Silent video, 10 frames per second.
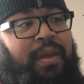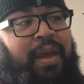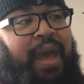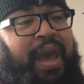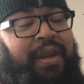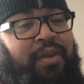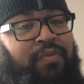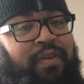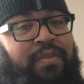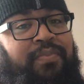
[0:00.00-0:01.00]
adding
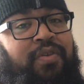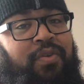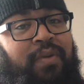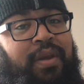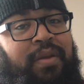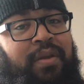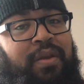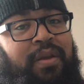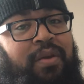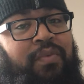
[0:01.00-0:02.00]
rhythm to it,
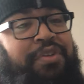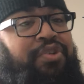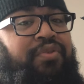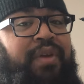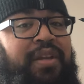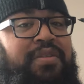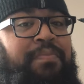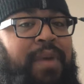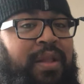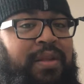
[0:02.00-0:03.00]
which creates
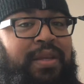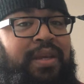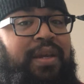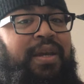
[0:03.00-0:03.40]
melody